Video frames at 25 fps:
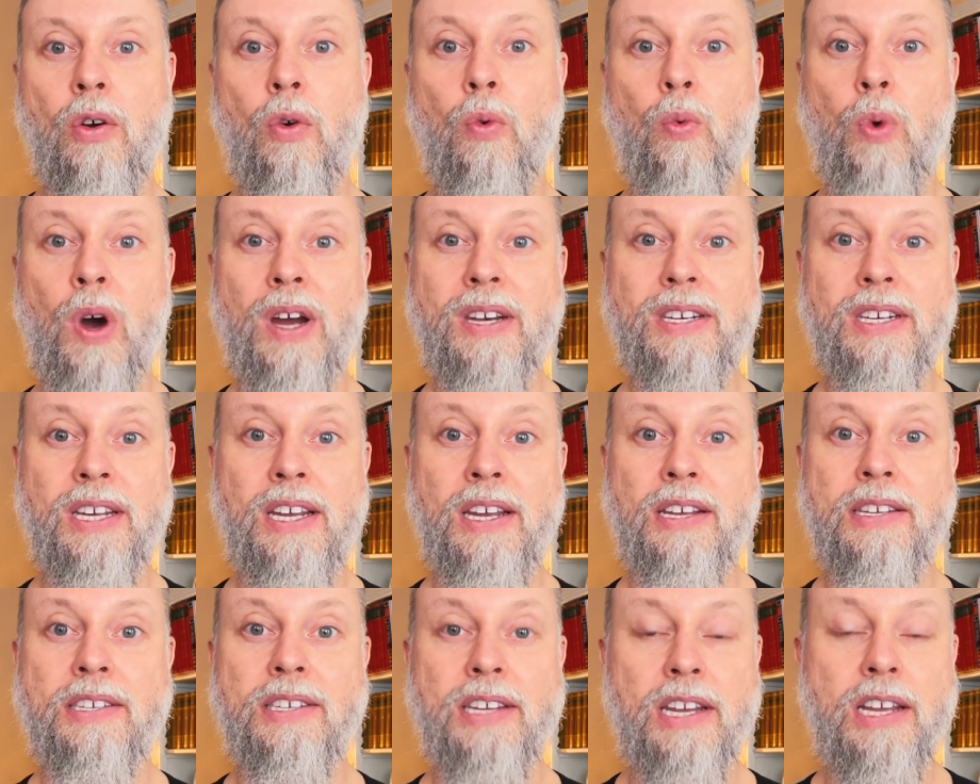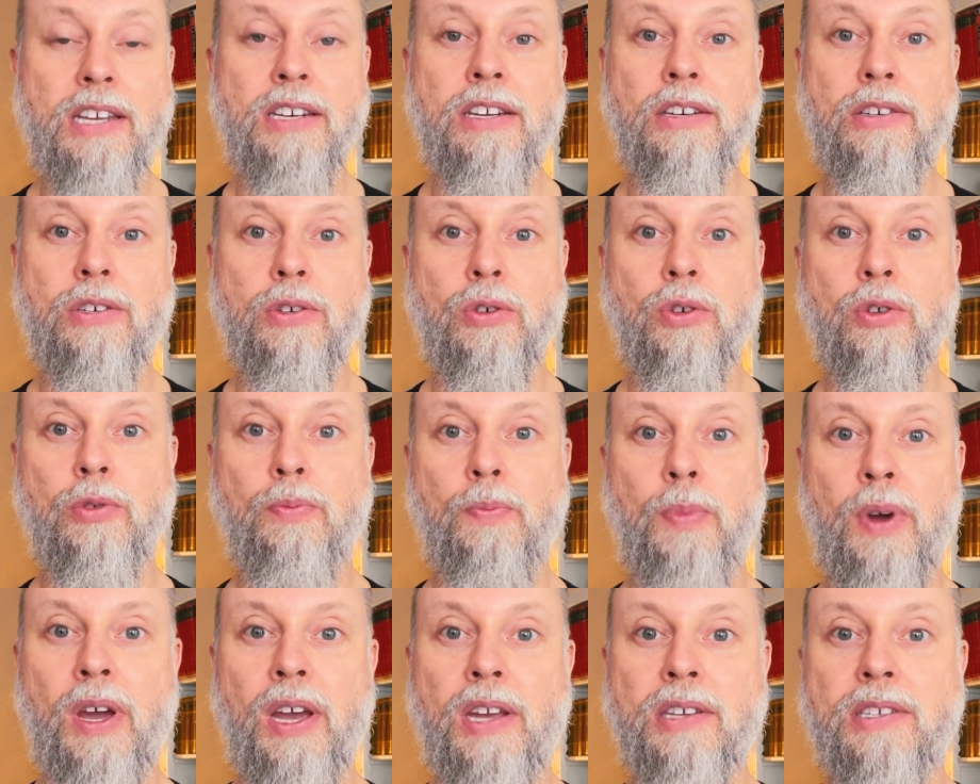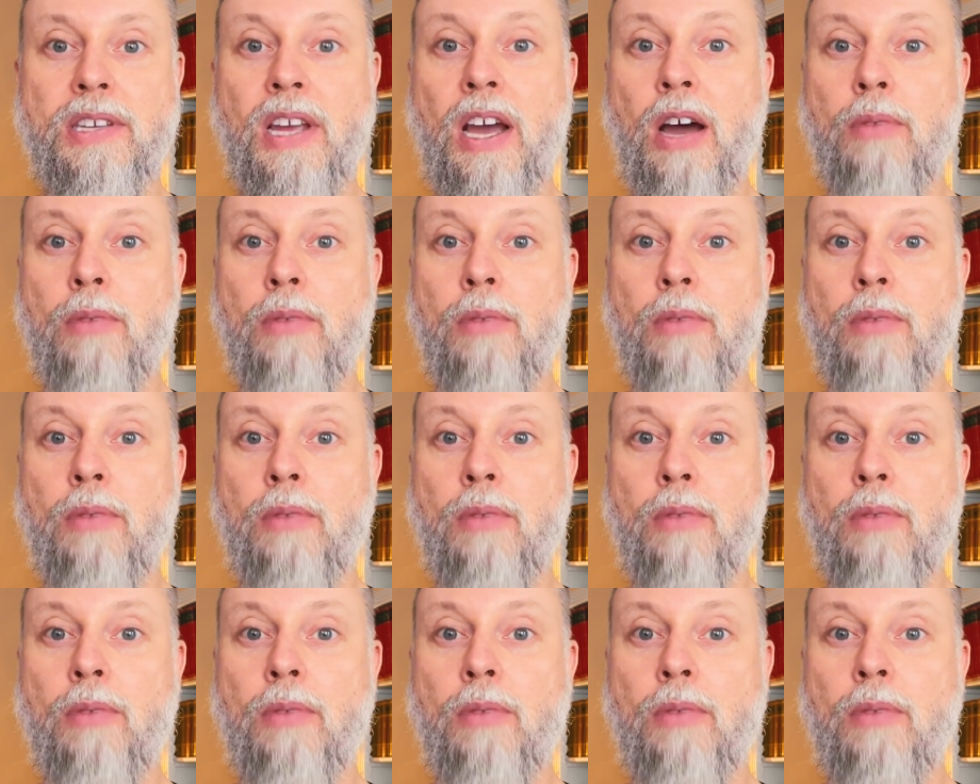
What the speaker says: what is in a toothpaste,